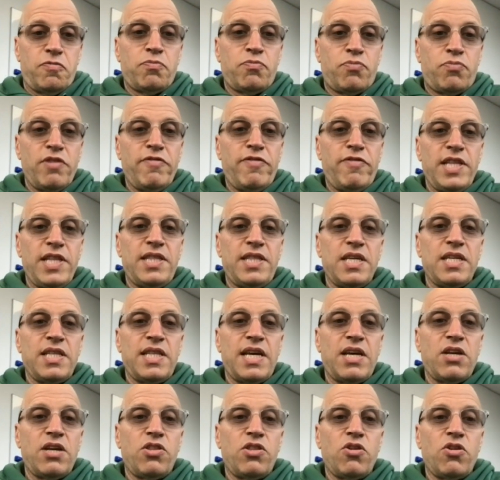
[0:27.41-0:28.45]
preventing
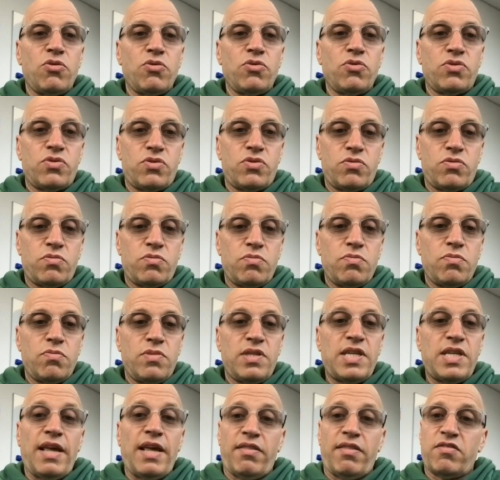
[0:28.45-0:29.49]
those
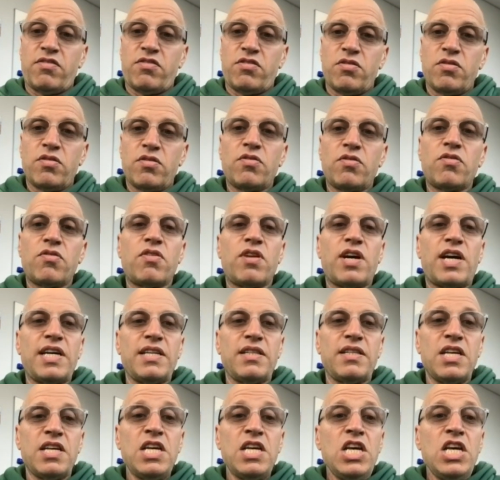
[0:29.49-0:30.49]
deaths, right?